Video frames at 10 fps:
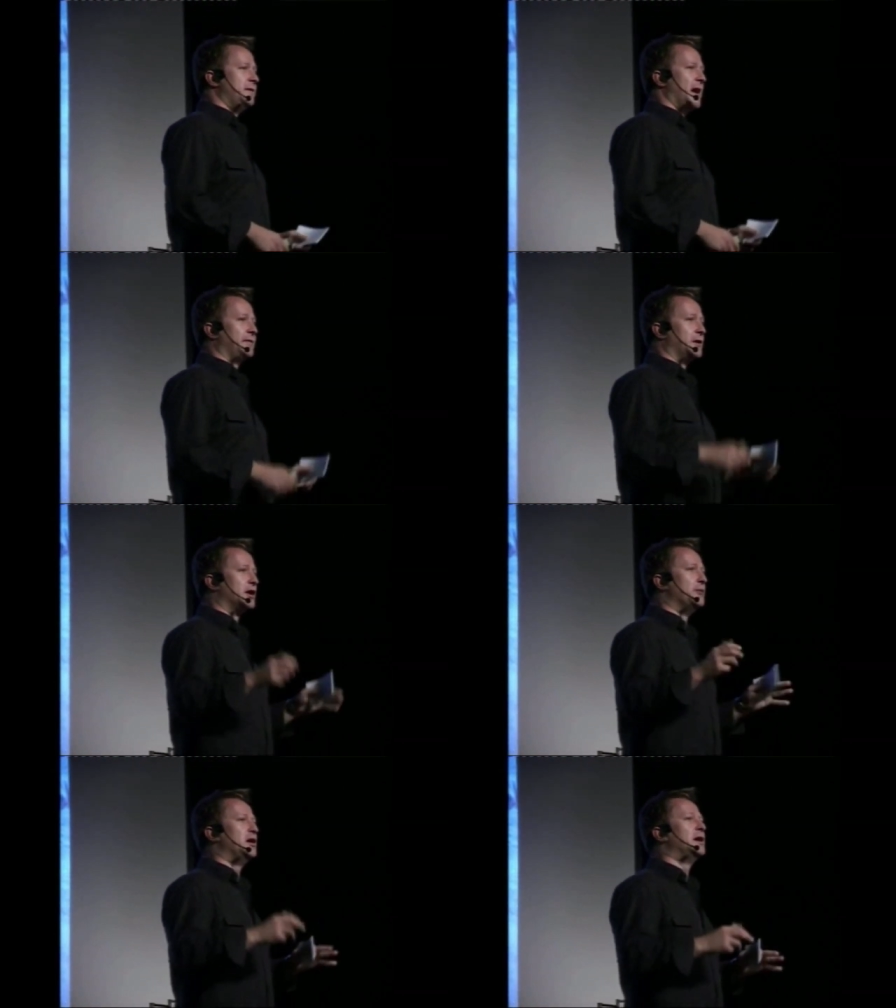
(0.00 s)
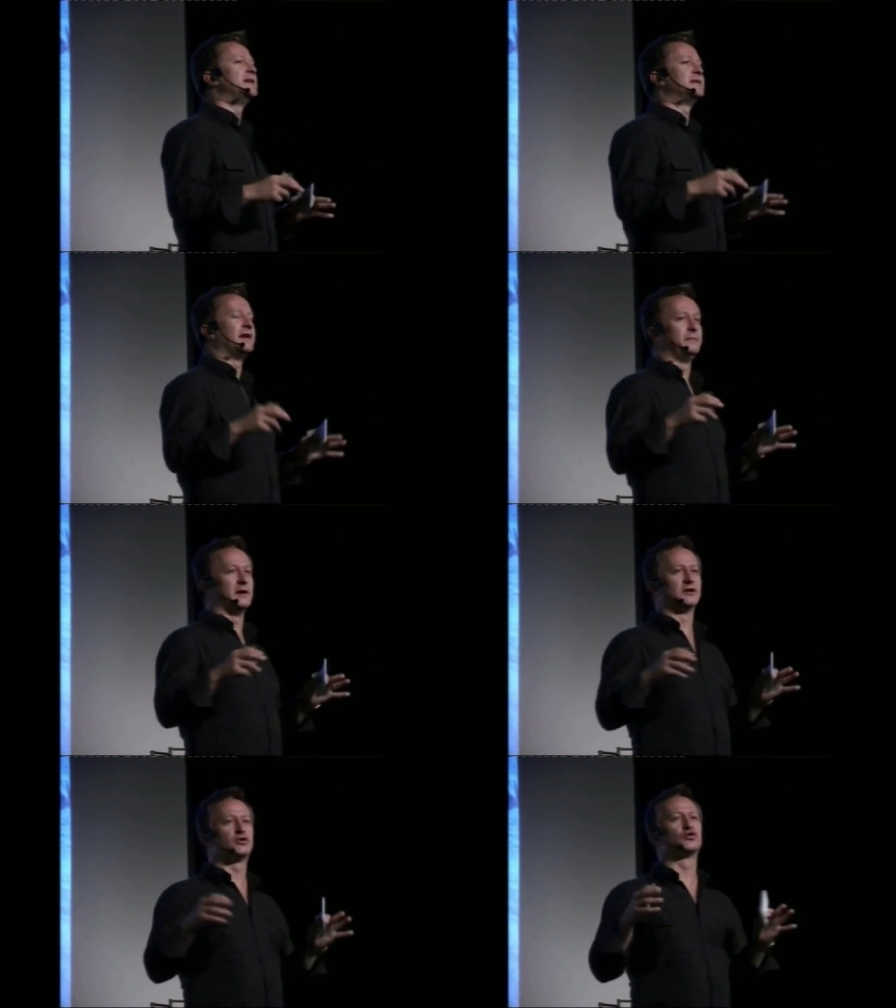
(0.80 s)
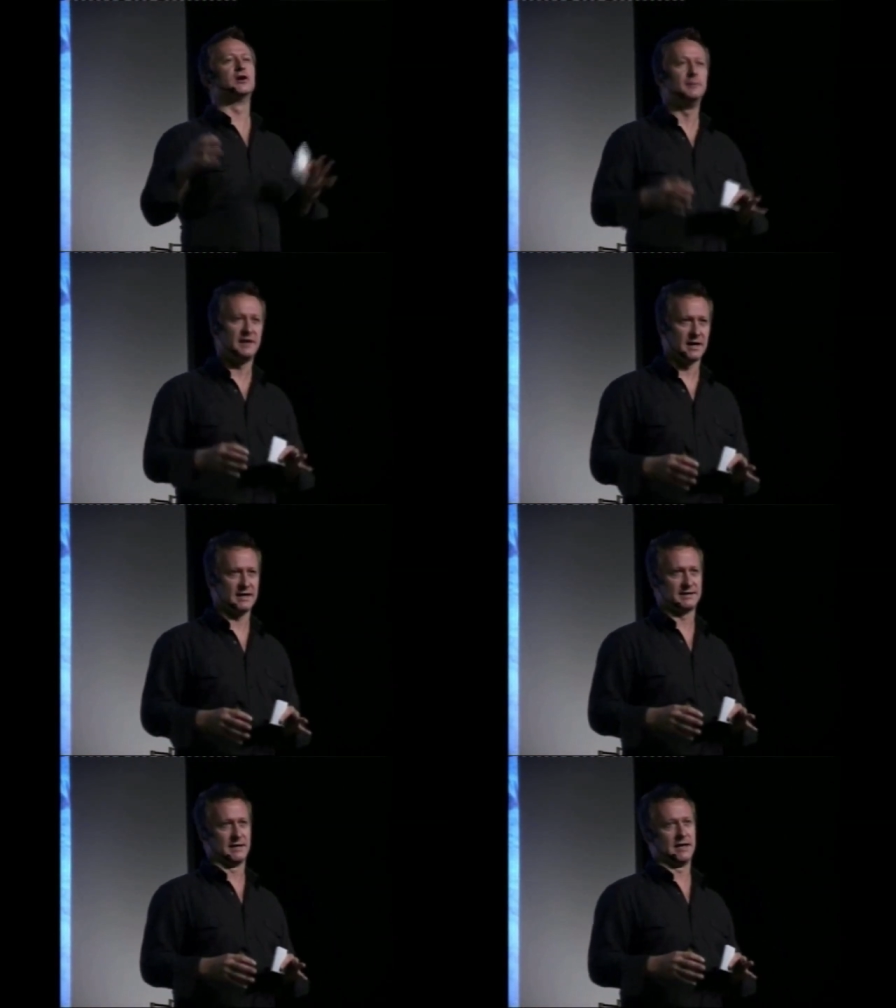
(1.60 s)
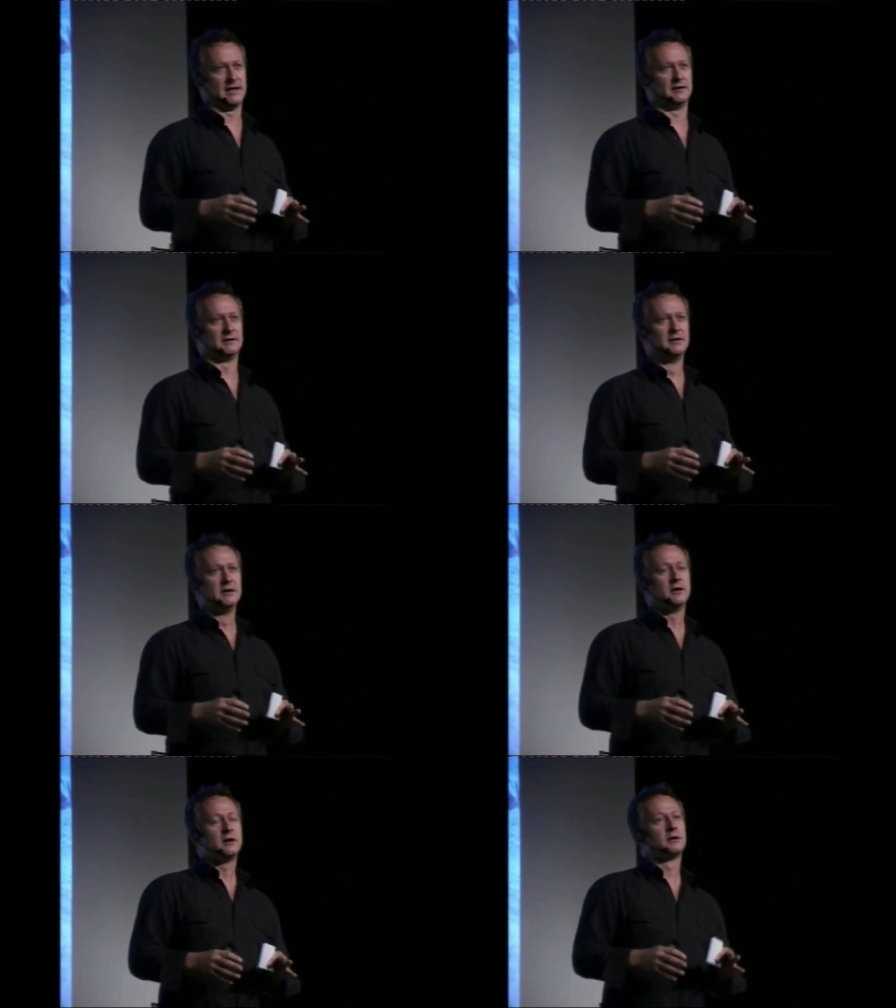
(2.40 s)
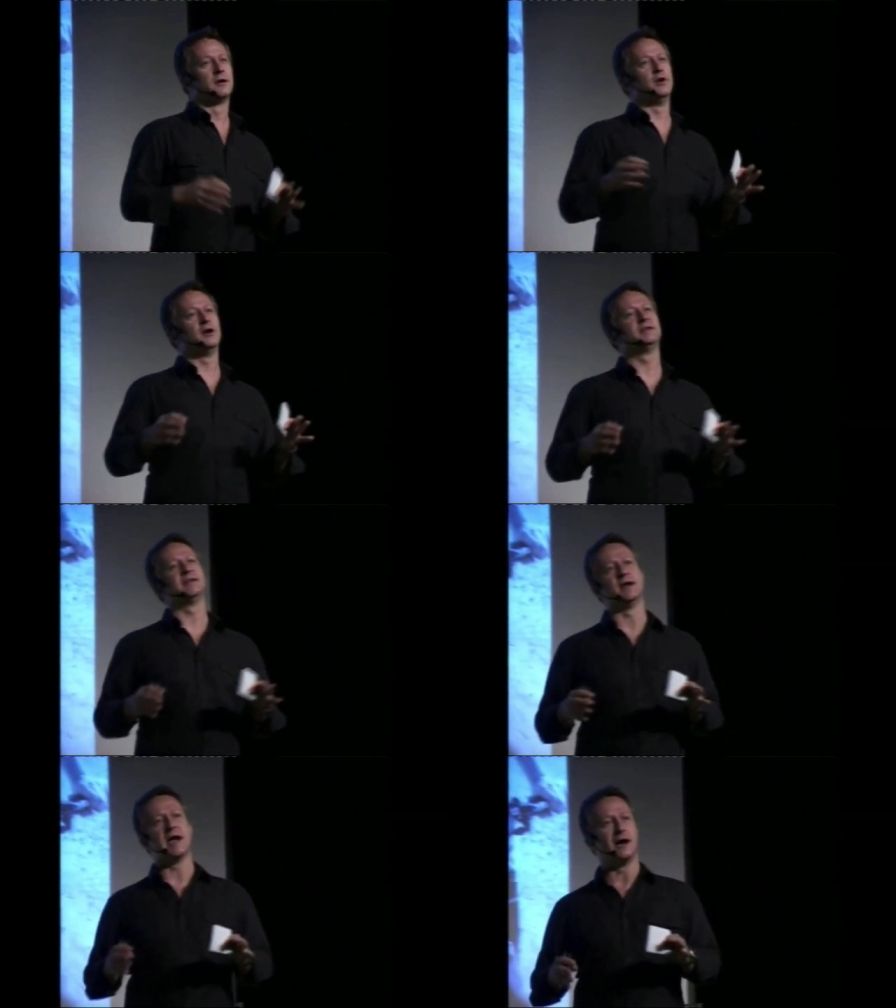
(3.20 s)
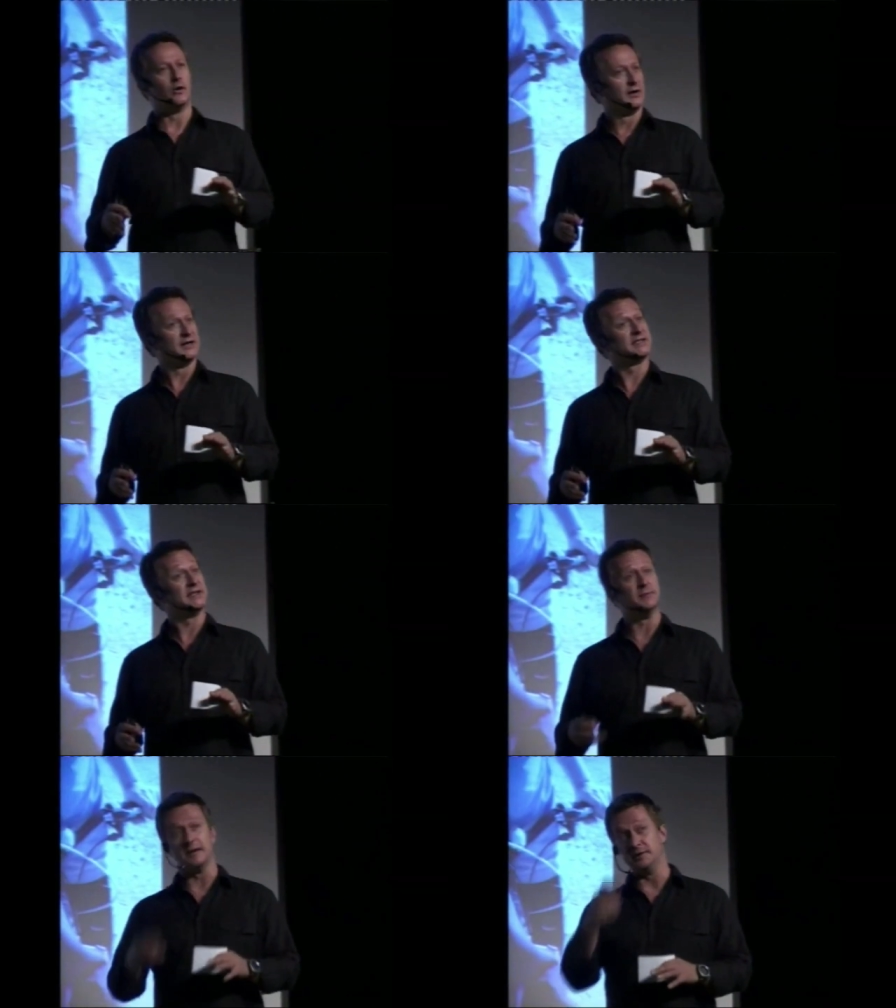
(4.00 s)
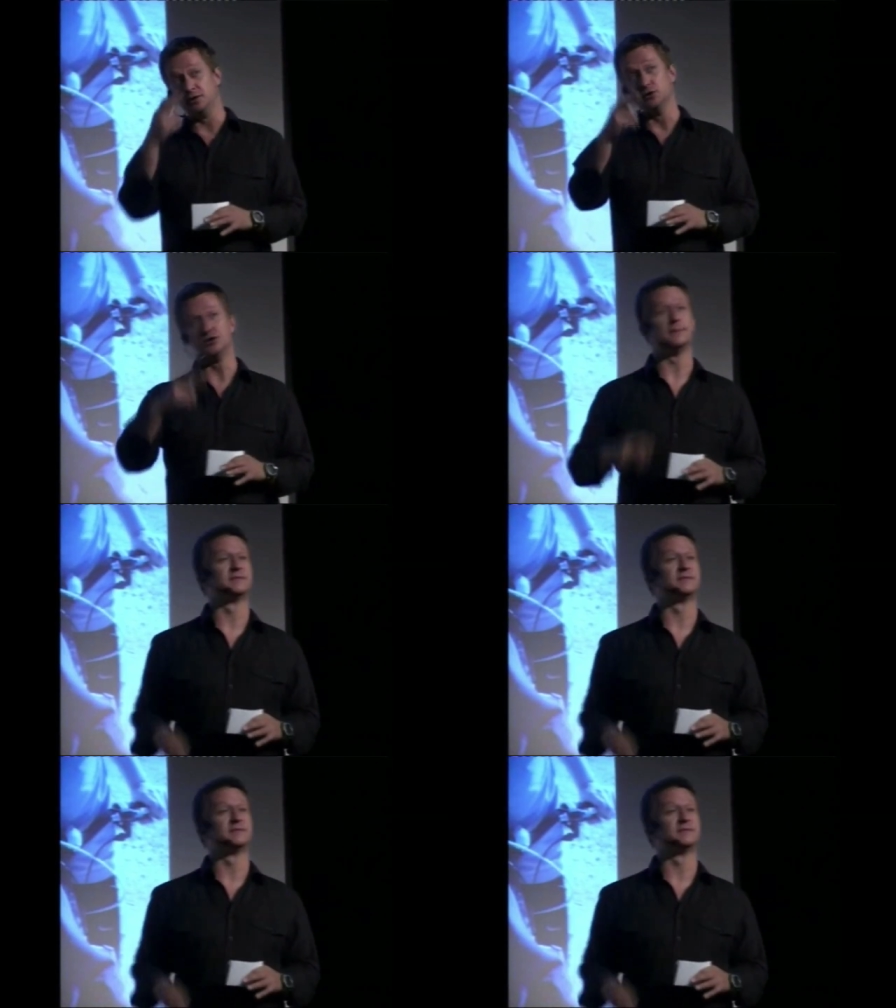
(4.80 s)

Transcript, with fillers: That their communities that have been extremely isolated, communities that now only see maybe two